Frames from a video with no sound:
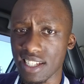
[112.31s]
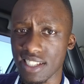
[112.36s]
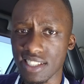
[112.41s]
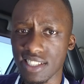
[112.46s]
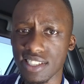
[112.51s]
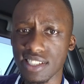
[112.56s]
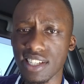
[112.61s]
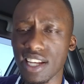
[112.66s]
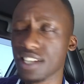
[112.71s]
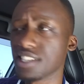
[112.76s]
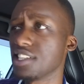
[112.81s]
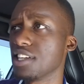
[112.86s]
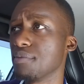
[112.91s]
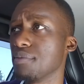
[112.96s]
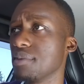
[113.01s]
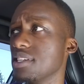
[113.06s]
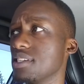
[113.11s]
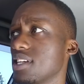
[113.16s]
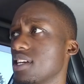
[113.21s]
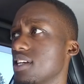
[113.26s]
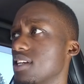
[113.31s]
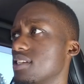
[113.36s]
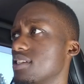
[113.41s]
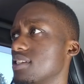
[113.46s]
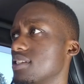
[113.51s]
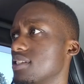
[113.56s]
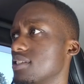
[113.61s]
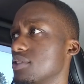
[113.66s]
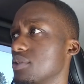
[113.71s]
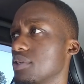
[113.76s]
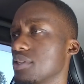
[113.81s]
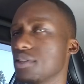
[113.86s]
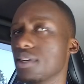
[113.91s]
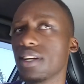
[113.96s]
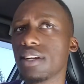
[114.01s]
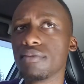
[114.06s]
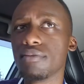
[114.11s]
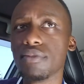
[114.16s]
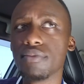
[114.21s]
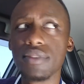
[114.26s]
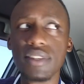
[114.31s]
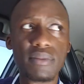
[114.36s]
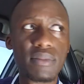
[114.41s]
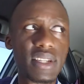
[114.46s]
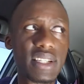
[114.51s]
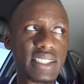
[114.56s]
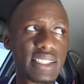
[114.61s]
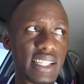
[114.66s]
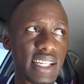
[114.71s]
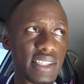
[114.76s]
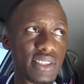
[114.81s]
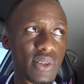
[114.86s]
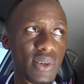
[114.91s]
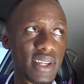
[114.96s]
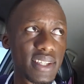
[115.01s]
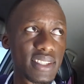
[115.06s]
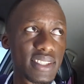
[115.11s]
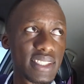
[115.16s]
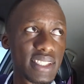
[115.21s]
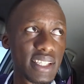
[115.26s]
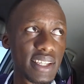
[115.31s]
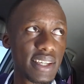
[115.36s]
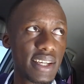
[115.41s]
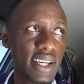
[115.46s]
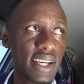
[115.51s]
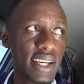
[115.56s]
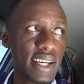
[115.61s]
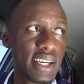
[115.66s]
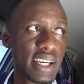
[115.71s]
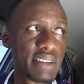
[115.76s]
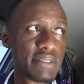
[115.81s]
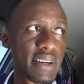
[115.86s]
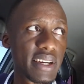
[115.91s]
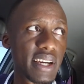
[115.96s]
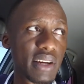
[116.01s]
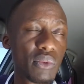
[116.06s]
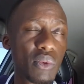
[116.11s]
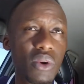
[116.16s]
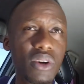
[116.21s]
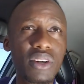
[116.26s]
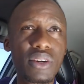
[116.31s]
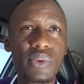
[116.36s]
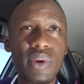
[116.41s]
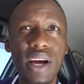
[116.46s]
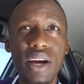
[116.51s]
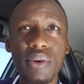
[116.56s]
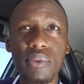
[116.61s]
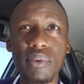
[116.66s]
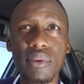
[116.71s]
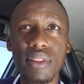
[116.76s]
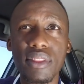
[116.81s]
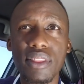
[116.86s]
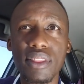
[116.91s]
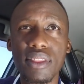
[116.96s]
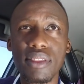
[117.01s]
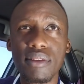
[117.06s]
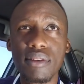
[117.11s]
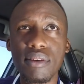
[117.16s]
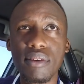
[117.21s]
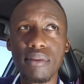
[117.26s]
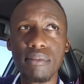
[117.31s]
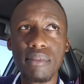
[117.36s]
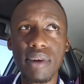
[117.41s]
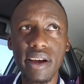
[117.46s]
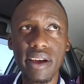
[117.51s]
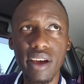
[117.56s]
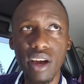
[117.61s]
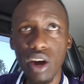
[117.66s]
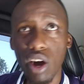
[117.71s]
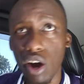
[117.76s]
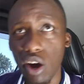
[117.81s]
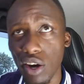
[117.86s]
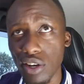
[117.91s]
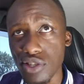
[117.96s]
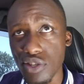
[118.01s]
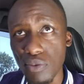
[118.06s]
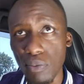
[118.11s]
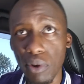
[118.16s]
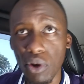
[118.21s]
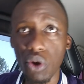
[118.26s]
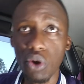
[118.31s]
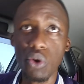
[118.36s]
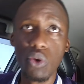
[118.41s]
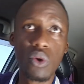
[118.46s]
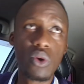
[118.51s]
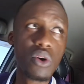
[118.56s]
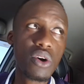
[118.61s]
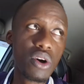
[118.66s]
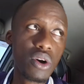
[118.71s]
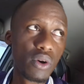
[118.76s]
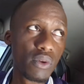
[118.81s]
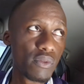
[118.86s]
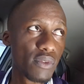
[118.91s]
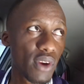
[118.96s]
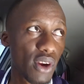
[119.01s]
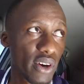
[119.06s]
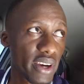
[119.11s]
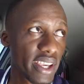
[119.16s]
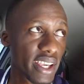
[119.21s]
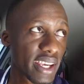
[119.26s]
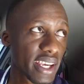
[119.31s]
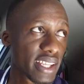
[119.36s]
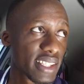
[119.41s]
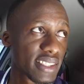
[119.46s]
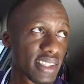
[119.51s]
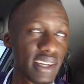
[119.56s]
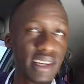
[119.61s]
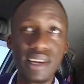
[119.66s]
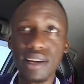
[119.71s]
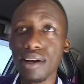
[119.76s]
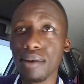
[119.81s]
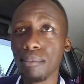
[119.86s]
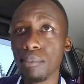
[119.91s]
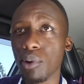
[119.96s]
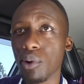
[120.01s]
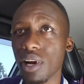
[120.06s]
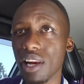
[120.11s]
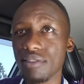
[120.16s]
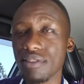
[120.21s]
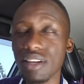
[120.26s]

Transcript: He just texted me, said he's gonna run 15 minutes late, so let's see if I can walk around with my Osmo vlogging inside a mall.